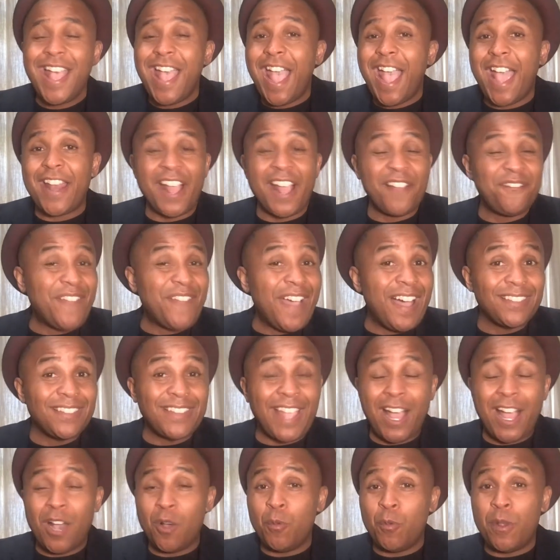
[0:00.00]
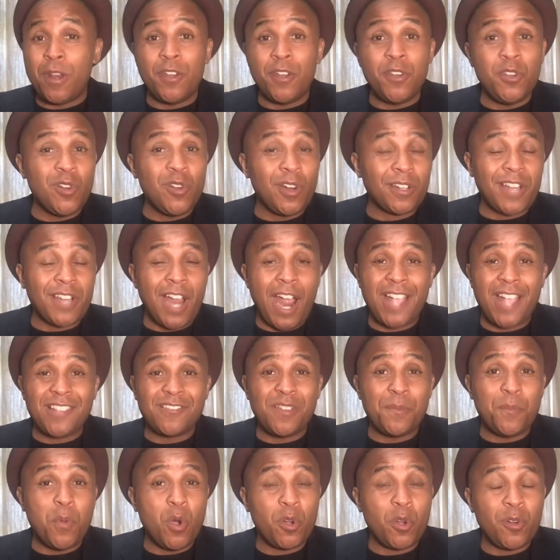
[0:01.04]
And I found out when a New York Times
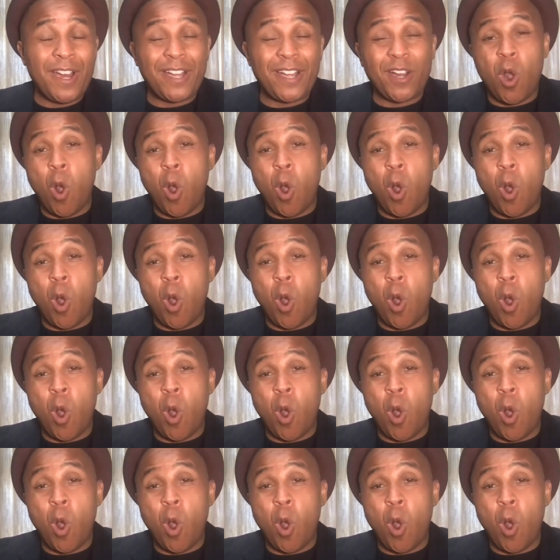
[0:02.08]
reporter had